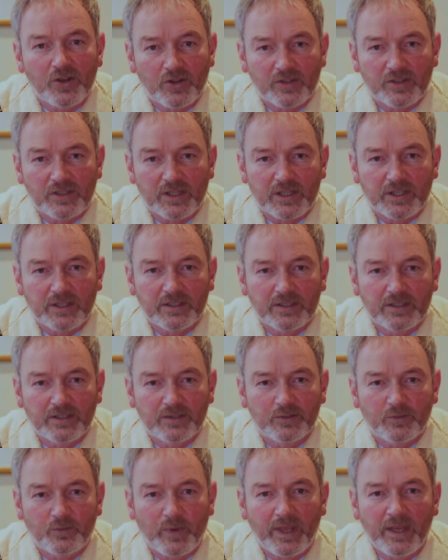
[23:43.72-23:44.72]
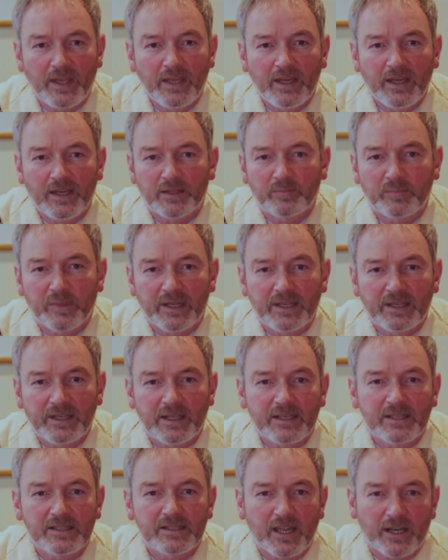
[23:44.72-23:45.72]
consulate, we at Midland
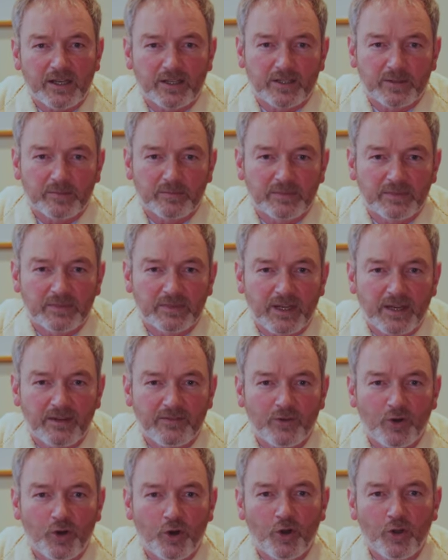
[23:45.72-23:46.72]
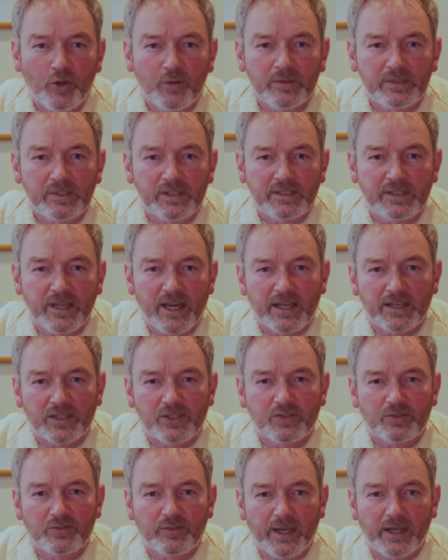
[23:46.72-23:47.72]
East Antrim have always
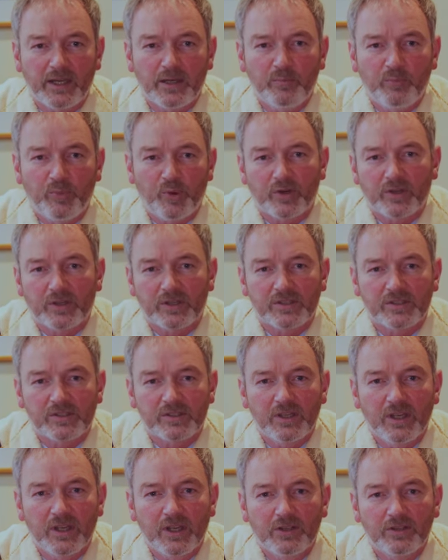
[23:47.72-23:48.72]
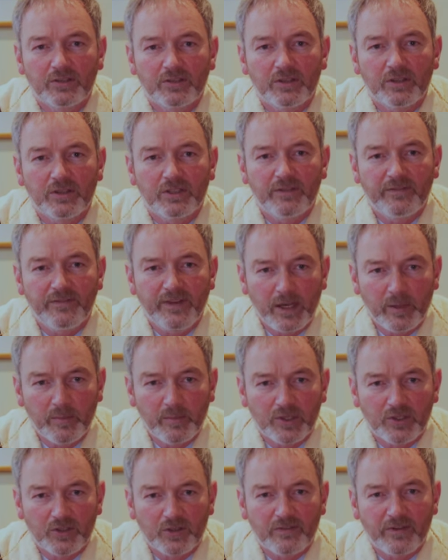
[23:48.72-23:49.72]
attached great importance to the
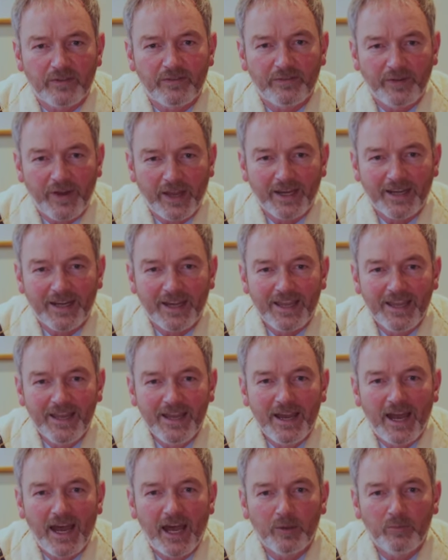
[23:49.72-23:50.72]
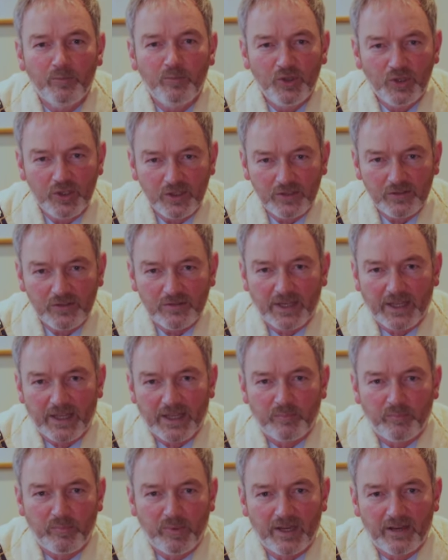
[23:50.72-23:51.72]
development of a friendly and
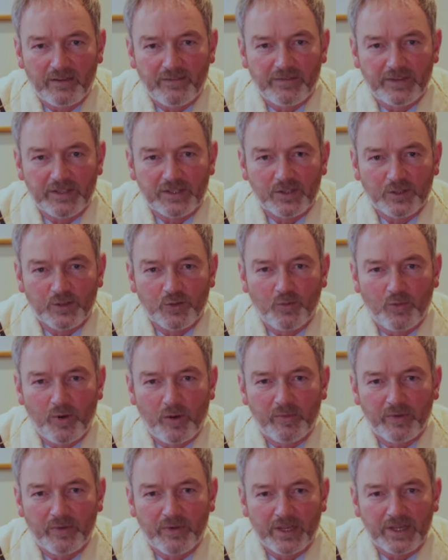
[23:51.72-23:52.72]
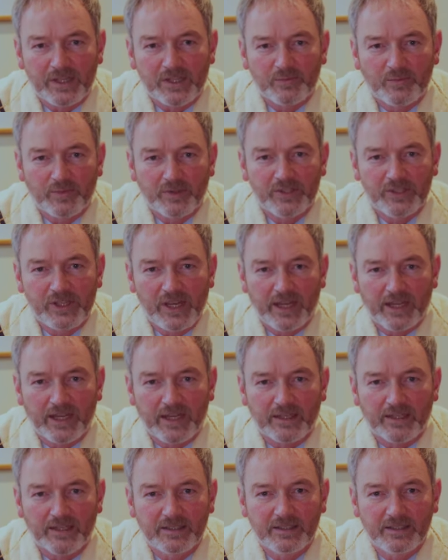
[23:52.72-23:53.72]
mutually beneficial cooperation with China.